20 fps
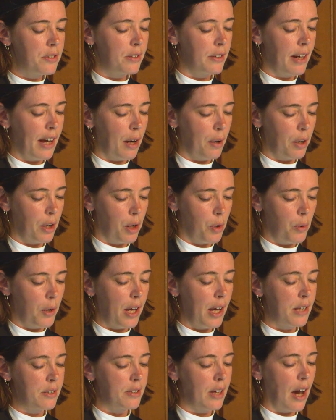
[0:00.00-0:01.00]
scenario
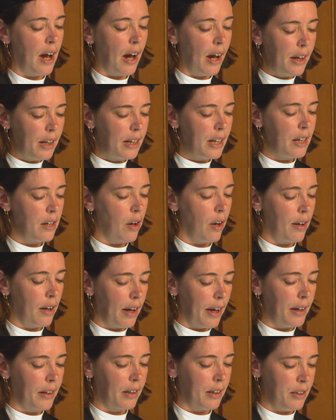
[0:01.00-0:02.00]
is highly
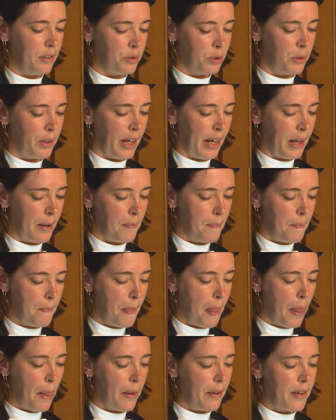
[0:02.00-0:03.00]
unlikely today,
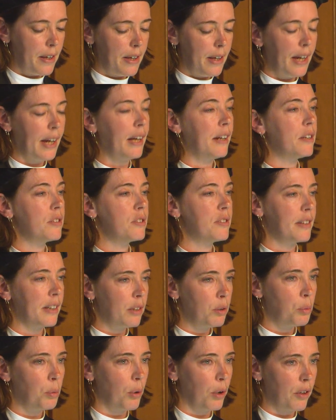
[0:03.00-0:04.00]
it is
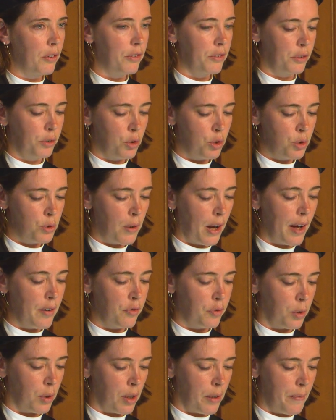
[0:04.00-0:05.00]
still worth to
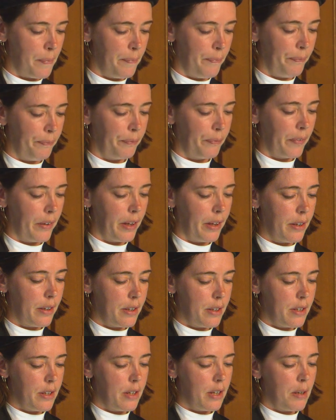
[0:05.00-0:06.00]
strive for,
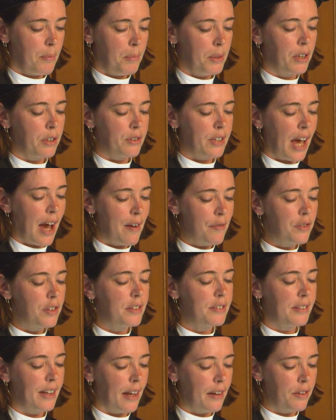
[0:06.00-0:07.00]
because
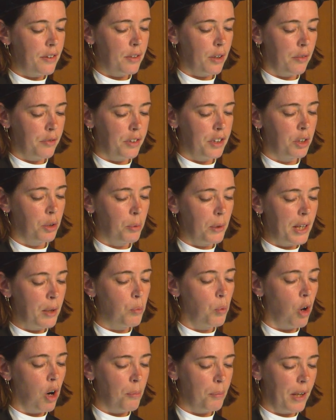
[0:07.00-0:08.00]
every 1/10 of a degree
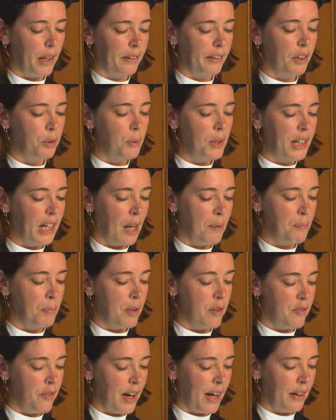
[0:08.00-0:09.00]
warming that we can
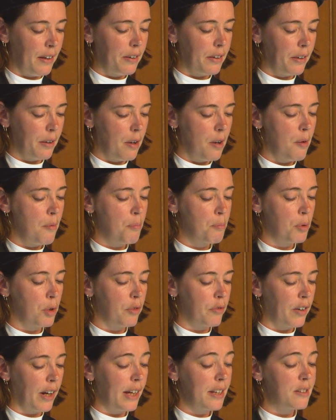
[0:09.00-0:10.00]
prevent
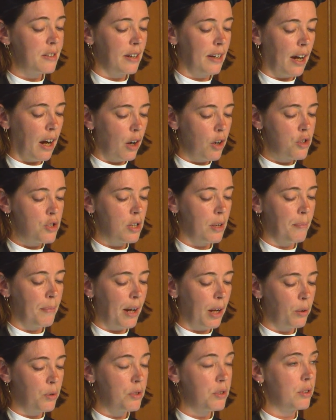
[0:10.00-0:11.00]
provides large
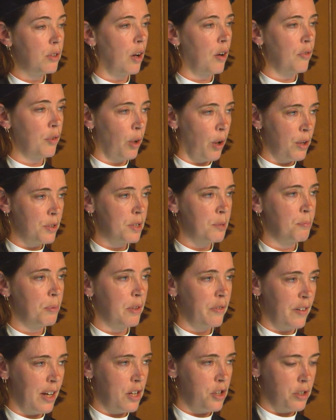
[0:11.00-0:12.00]
amounts of loss
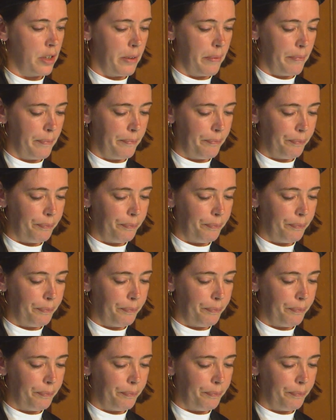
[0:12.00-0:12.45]
prevention.